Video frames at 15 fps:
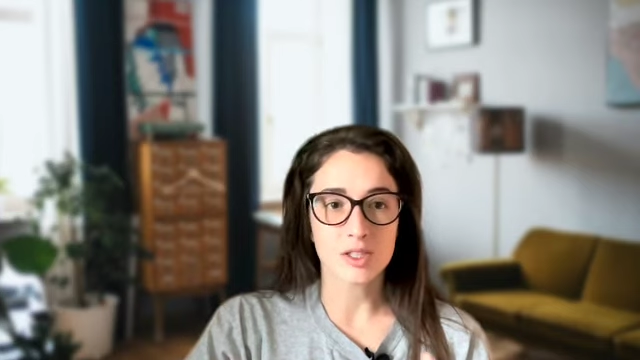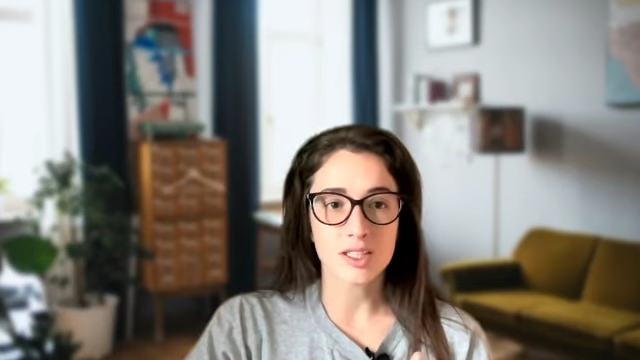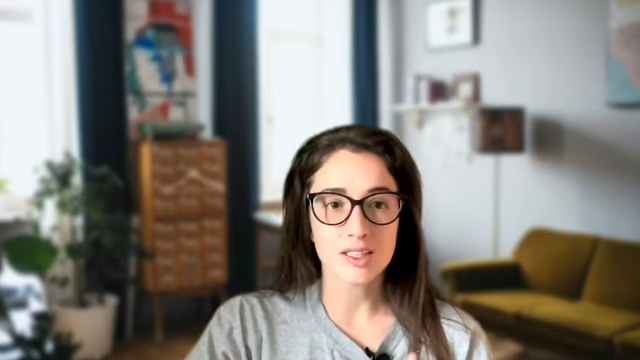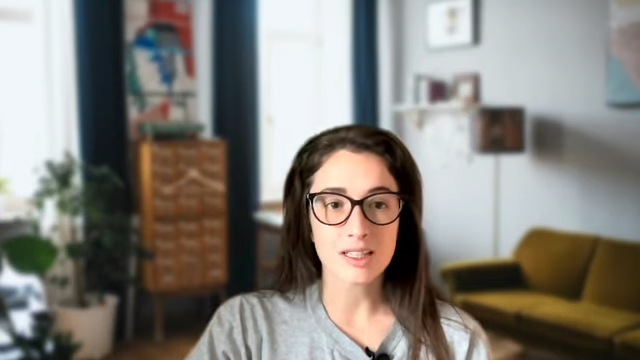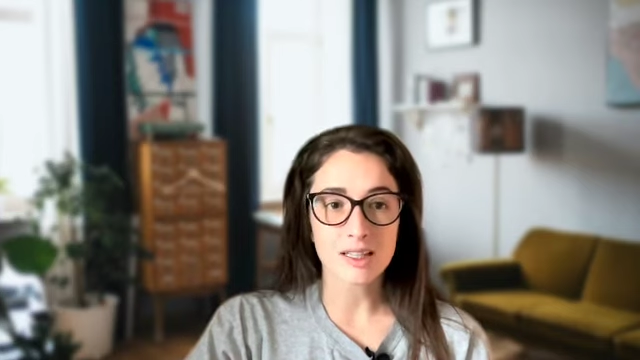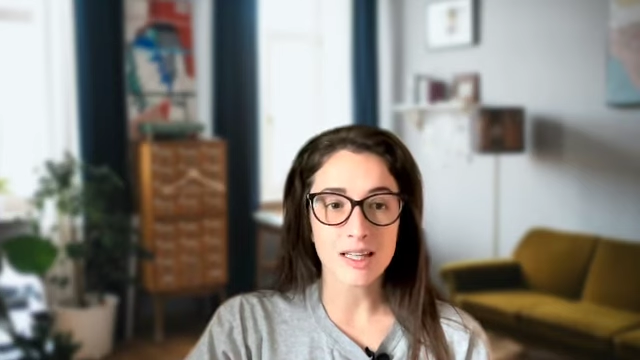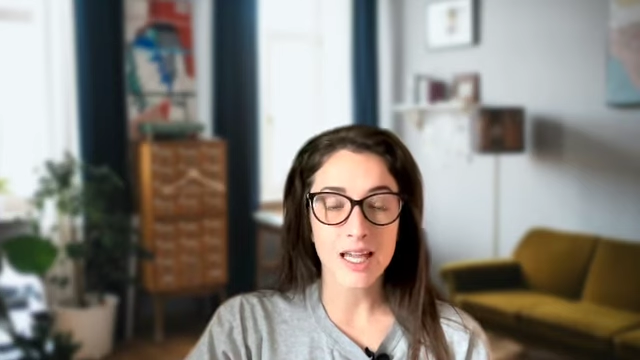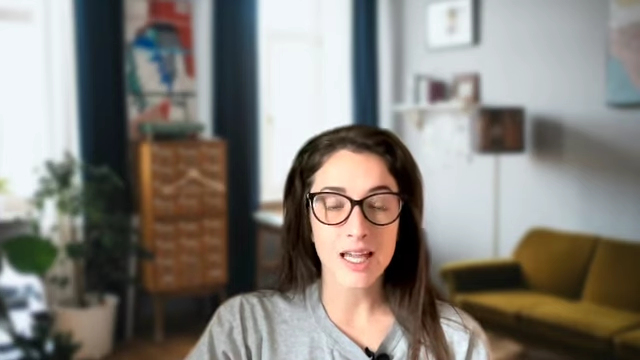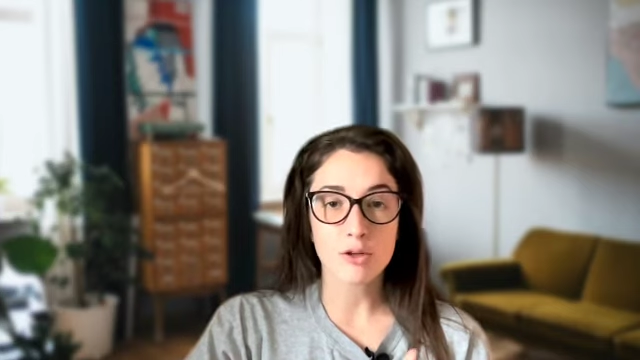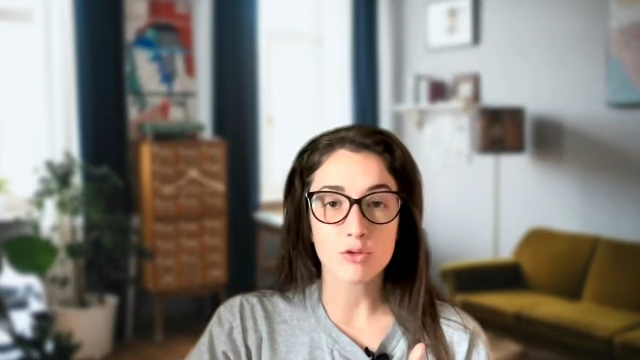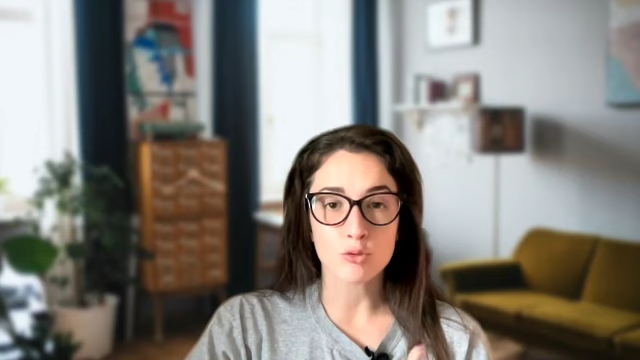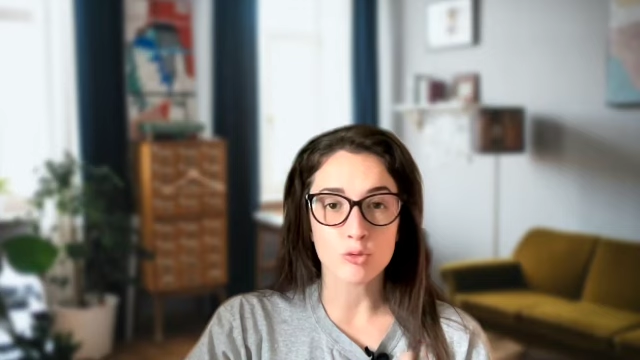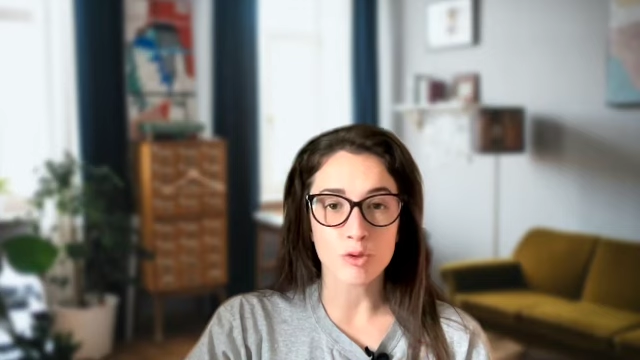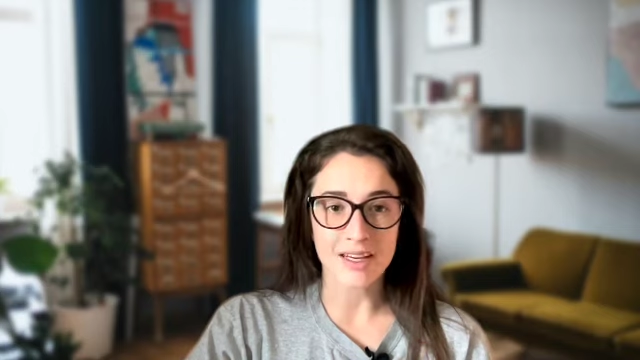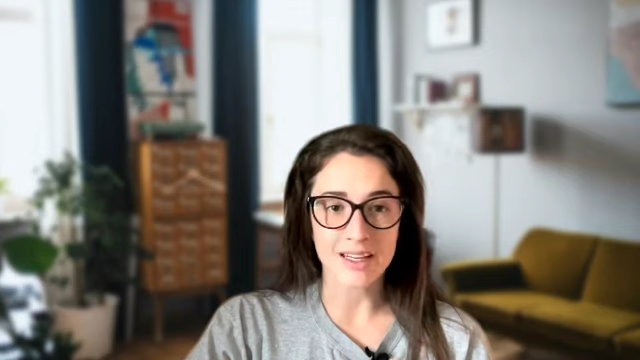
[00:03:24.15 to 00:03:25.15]
get the land
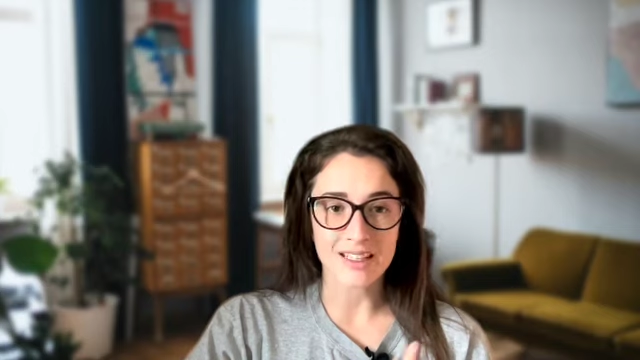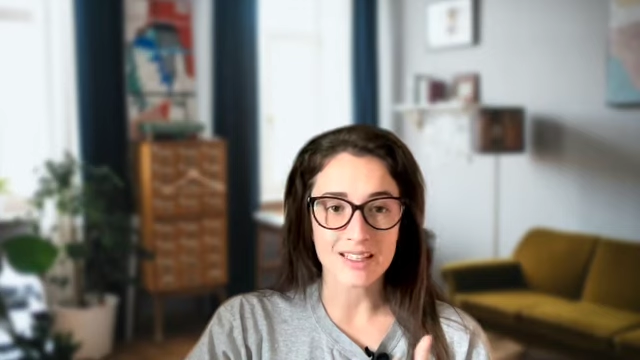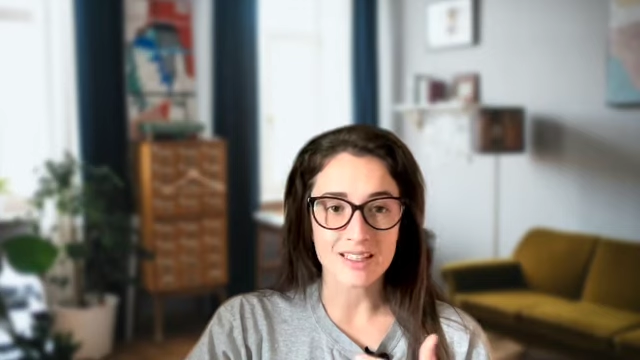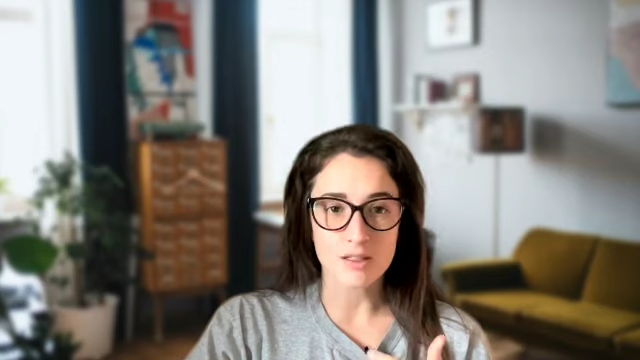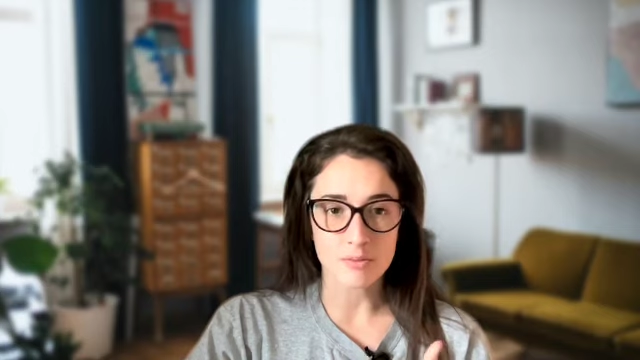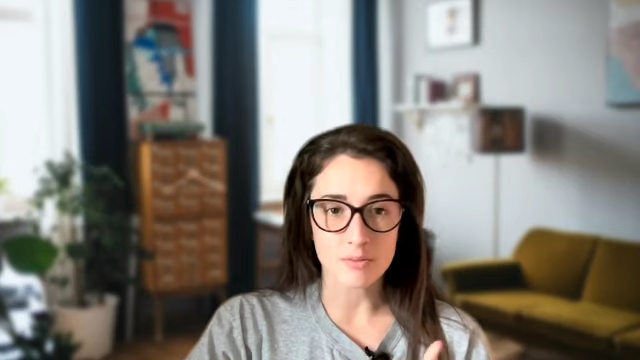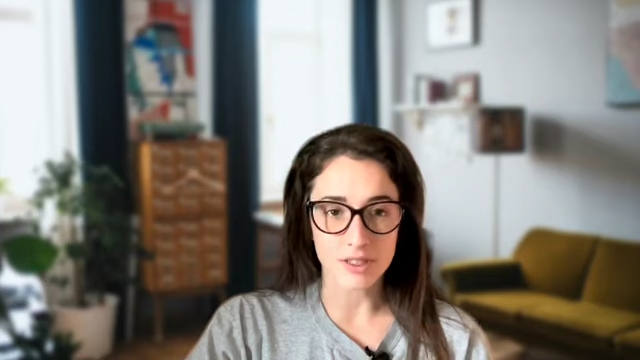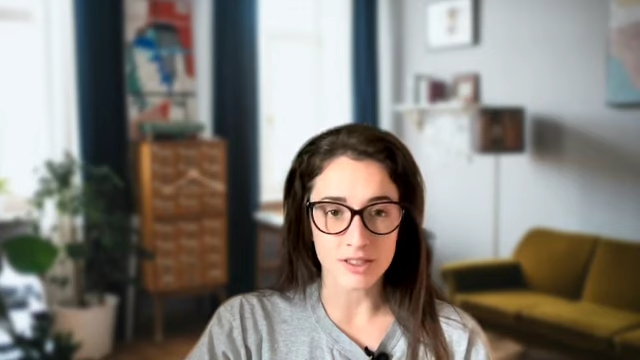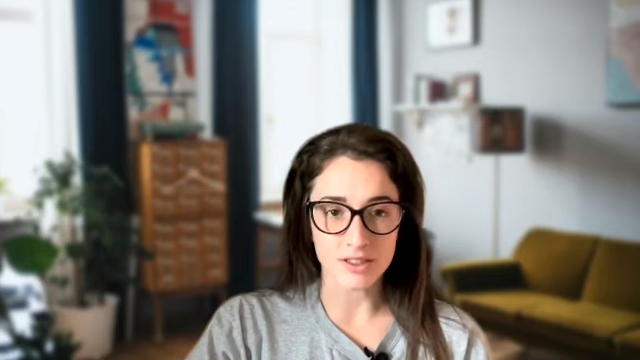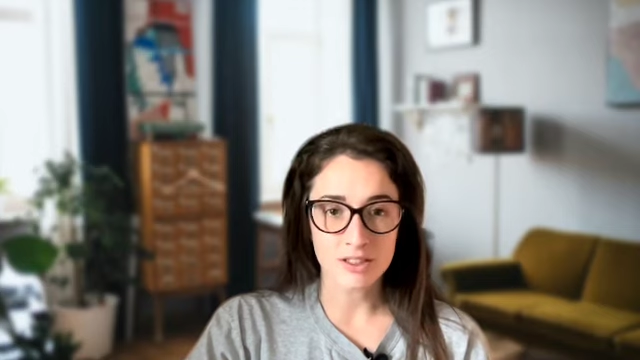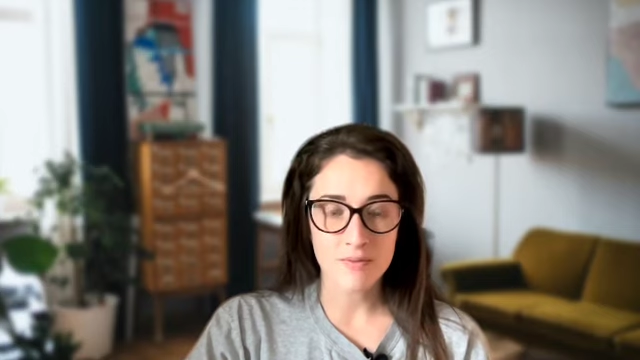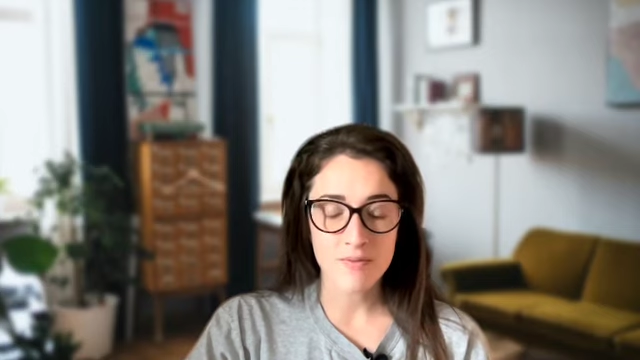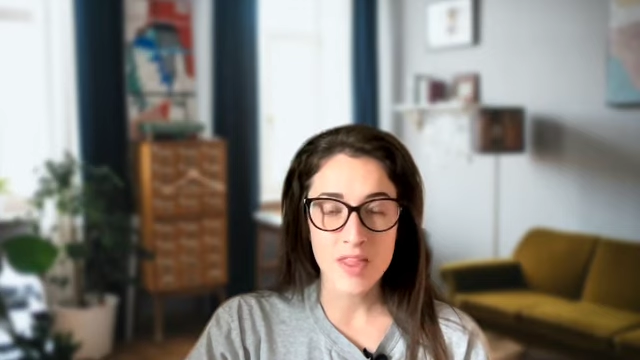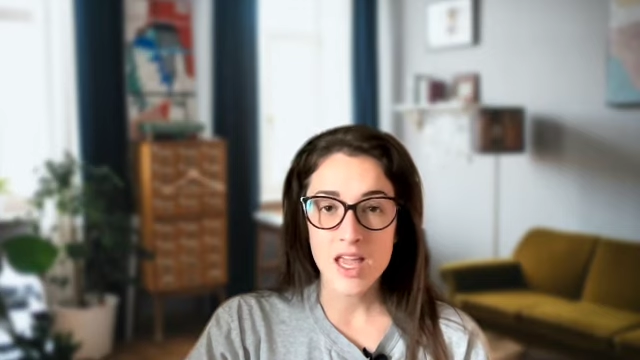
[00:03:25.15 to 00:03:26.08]
ready to build.